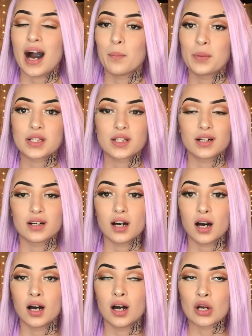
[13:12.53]
I'll put
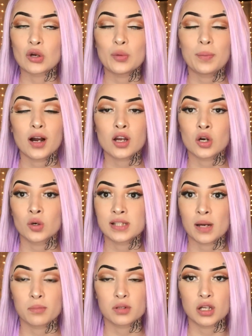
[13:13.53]
the coupon code
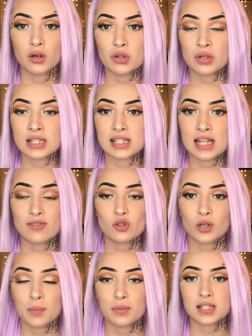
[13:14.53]
down below. You can save
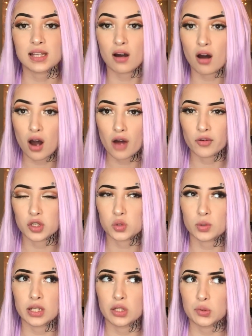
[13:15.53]
20% off or
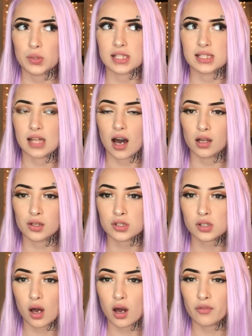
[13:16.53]

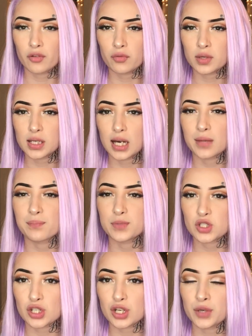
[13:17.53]
$20 off of it, I'm
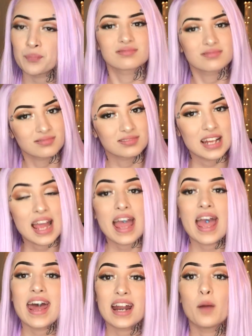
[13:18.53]
sure.
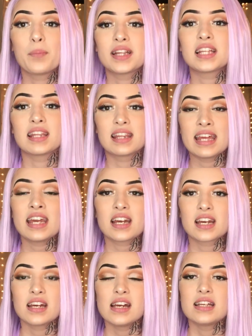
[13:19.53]
And I'll put the
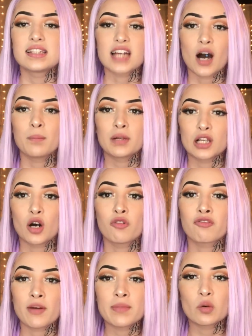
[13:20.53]
link down below
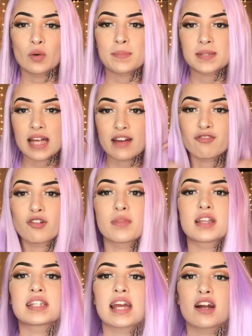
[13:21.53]
from the website from
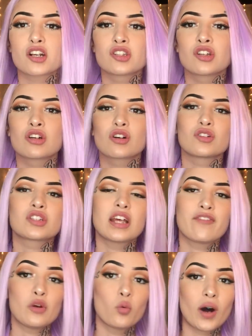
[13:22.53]
this hair, so you can go,
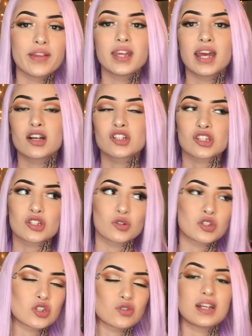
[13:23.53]
if you want the hair, just go
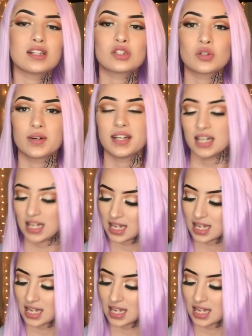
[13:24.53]
straight to it.